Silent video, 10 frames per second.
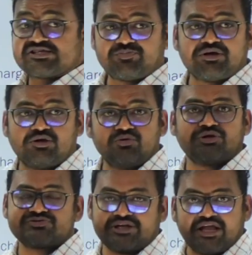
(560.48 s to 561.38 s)
per
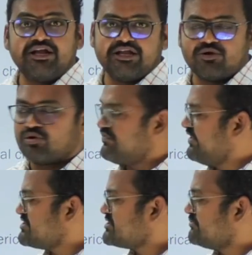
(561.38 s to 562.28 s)
2018
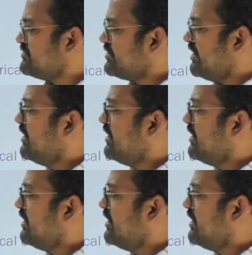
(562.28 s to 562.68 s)
notification. Okay.